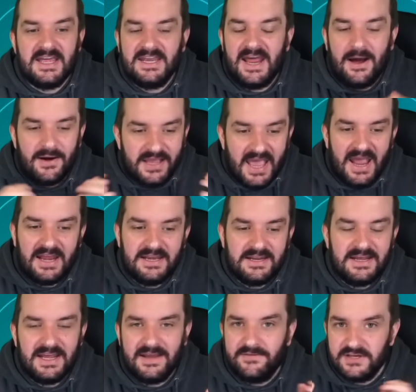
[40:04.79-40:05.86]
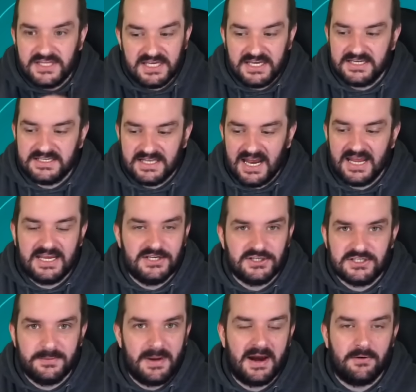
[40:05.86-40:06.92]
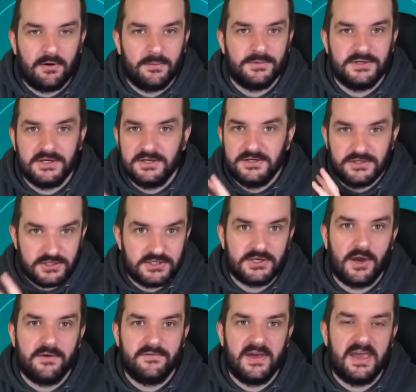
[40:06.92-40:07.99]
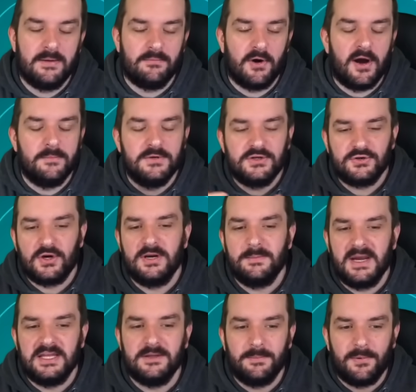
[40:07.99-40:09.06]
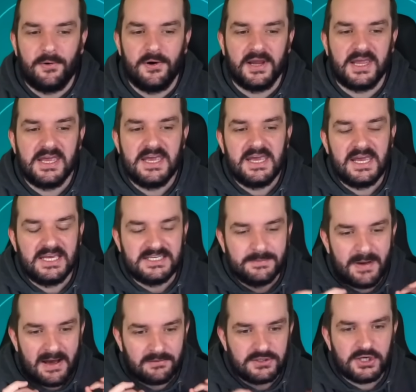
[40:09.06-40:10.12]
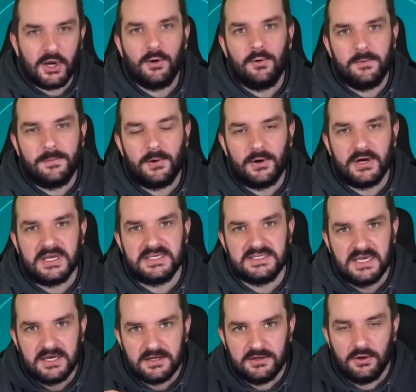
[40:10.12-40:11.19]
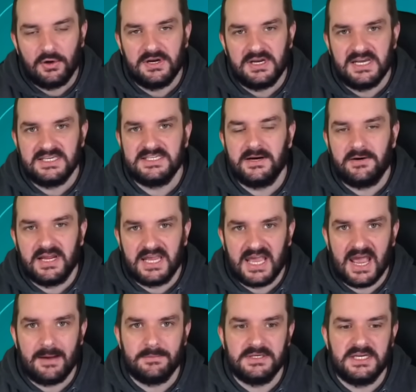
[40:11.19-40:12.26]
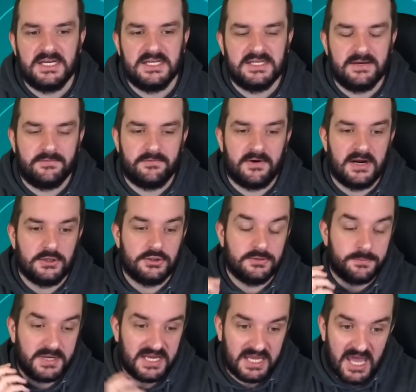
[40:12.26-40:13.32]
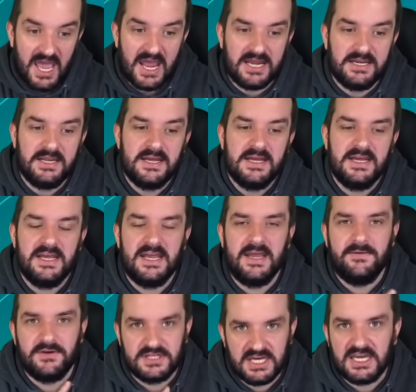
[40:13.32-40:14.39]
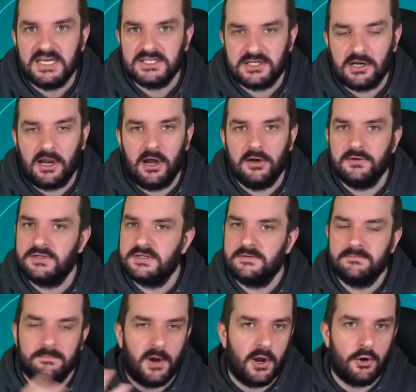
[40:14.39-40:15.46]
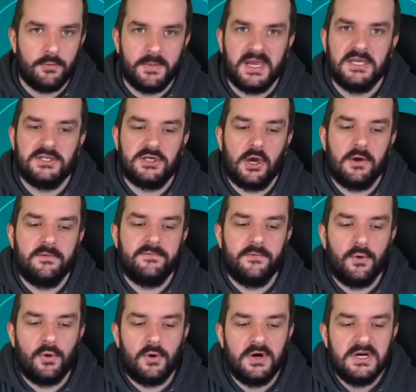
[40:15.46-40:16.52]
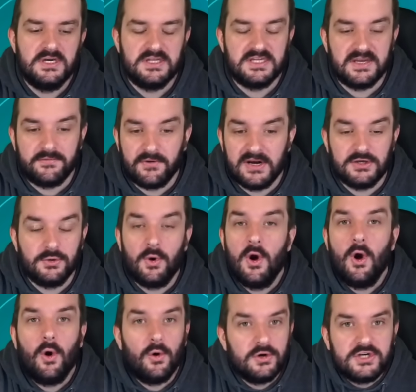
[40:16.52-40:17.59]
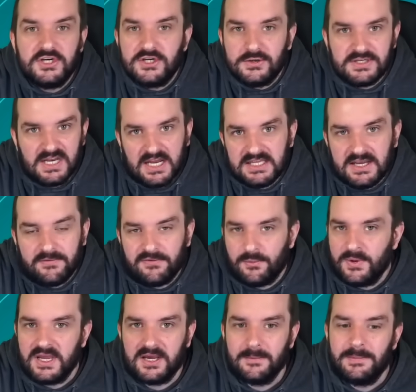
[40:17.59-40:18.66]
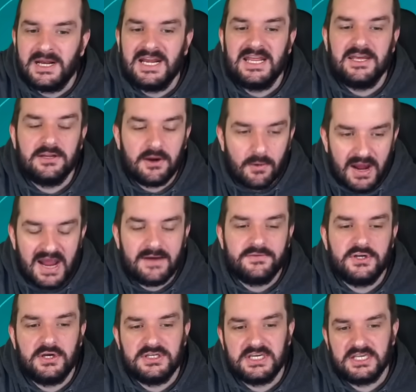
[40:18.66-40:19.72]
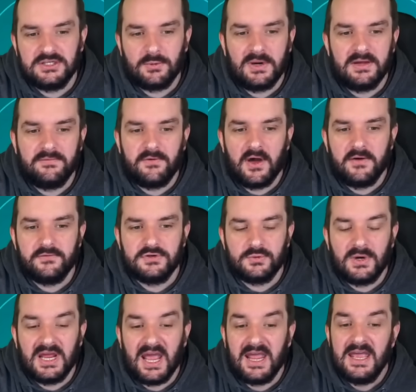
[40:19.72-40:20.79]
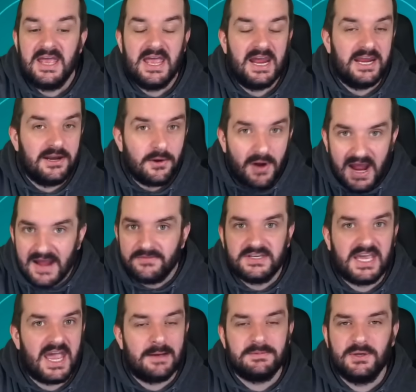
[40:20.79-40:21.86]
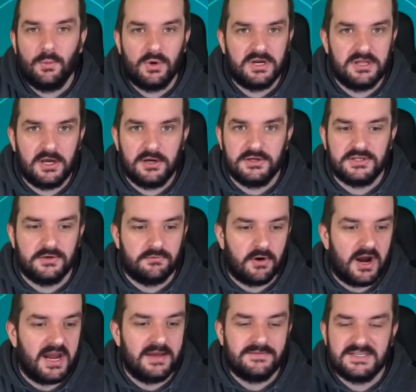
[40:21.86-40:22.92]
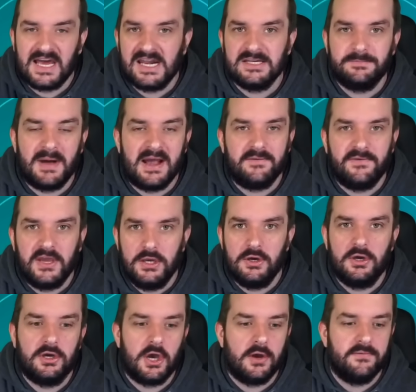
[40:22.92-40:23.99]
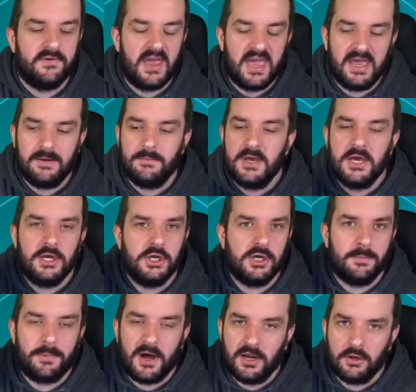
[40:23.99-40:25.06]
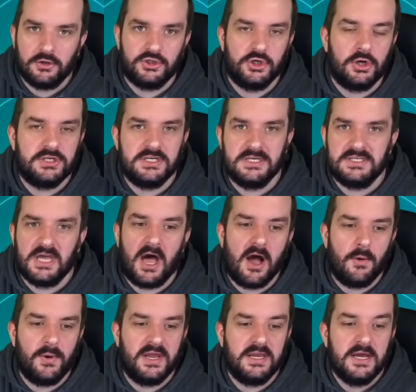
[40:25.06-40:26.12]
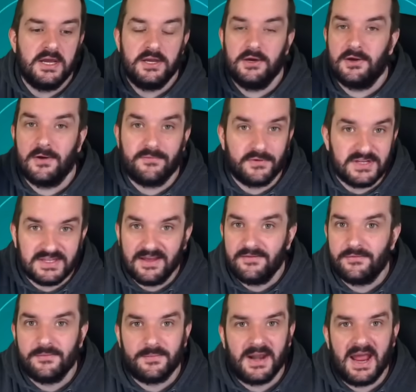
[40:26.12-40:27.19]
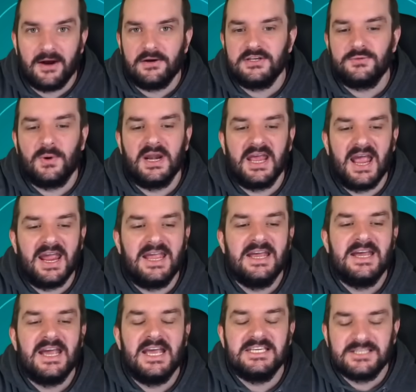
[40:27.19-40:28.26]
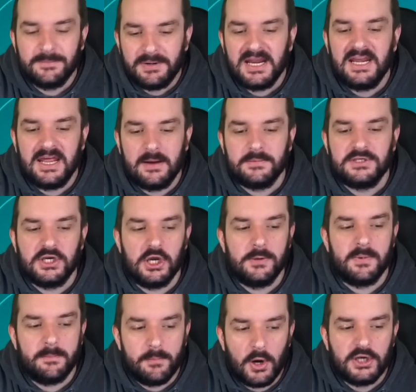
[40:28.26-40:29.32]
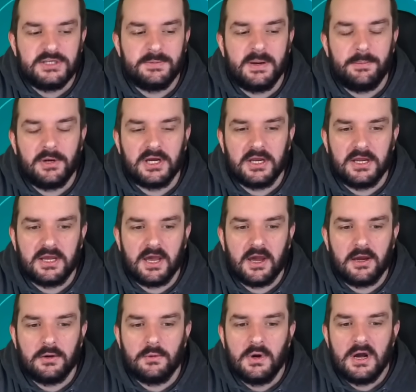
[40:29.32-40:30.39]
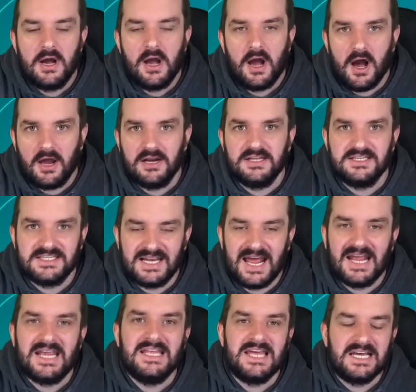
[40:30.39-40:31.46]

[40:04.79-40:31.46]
Now, again, if you think Solanke's just a better option, just go for him, right? I'm just trying to make the point. It's about total points, not necessarily captaining differentials. But again, if you think it's close, by all means, go for the differential or just use it in a different week completely. You don't have to use it in 25 or 28. You don't have to captain one of those two, right? If Salah's back fit, you could go for him. You could punt on Jota, Darwin. You go for a different player in 28. It's completely up to you, but most people are going to go Haaland and Solanke.